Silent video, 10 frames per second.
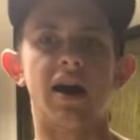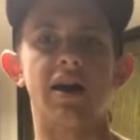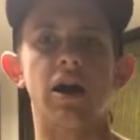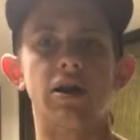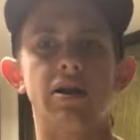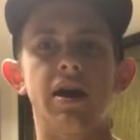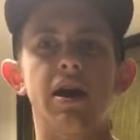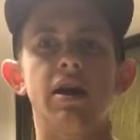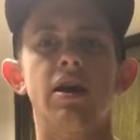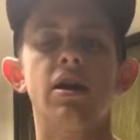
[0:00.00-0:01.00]
counting
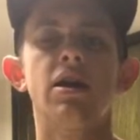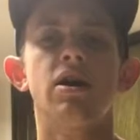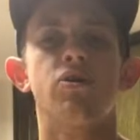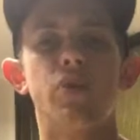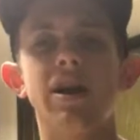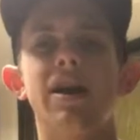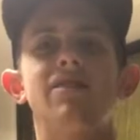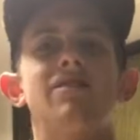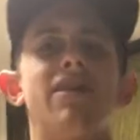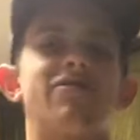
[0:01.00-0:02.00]
today. 3
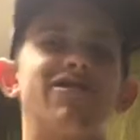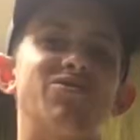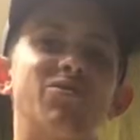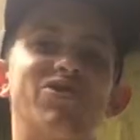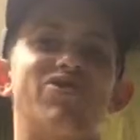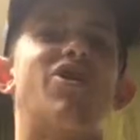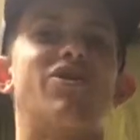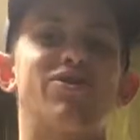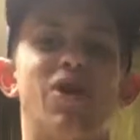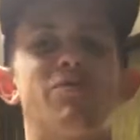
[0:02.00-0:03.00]
days left until we
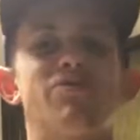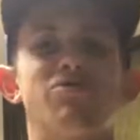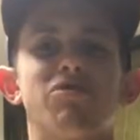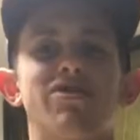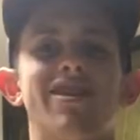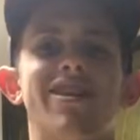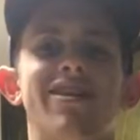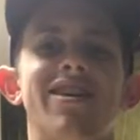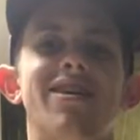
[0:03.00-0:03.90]
start, so I'm super excited.